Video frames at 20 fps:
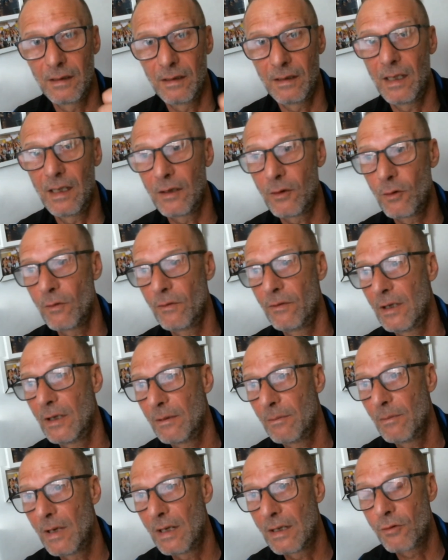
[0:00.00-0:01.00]
Thank you very
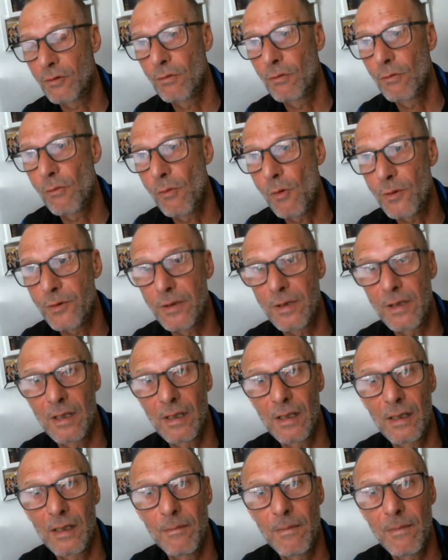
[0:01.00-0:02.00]
much to watch
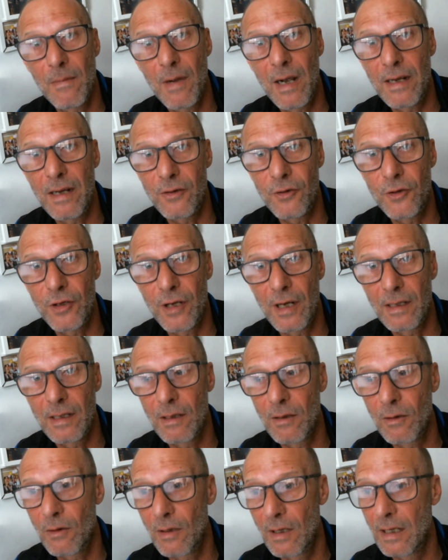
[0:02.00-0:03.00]
my
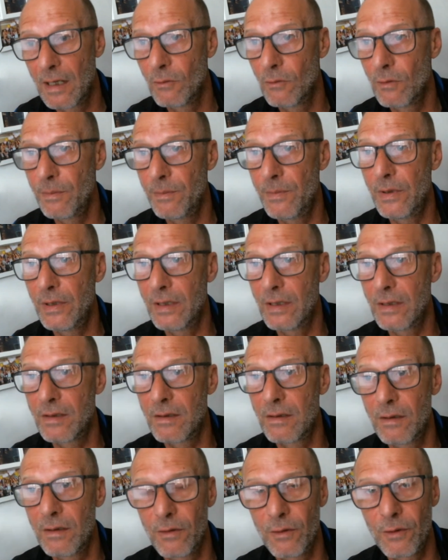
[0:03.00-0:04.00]
channel, and will be
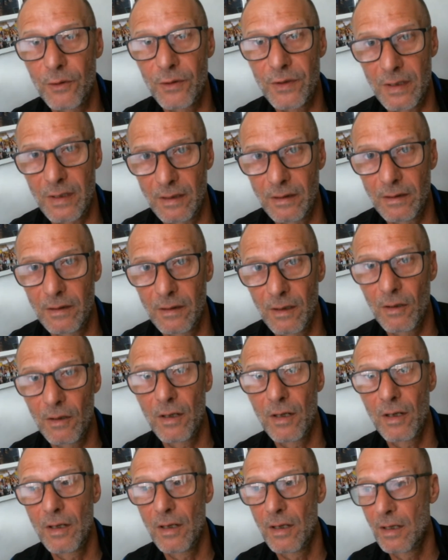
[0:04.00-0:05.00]
see you soon.
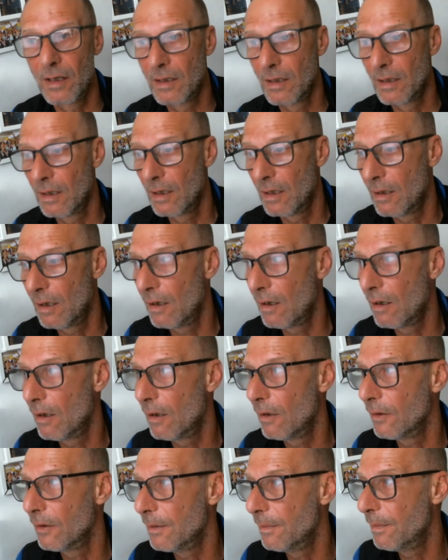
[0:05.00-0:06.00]

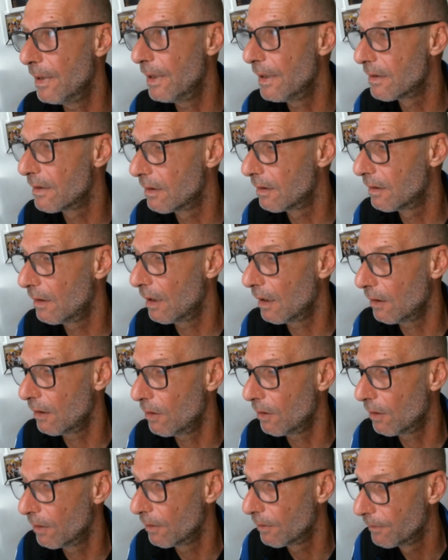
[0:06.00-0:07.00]
All the best. Thank
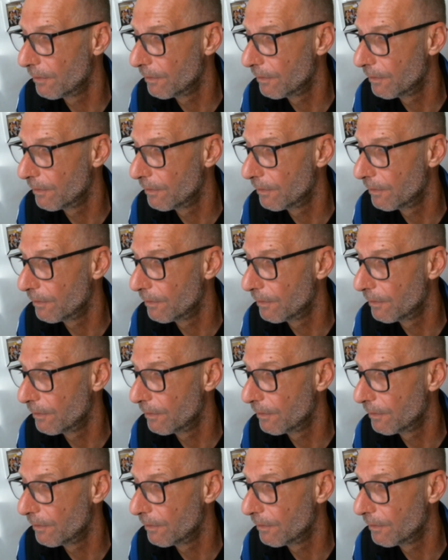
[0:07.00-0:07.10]
you.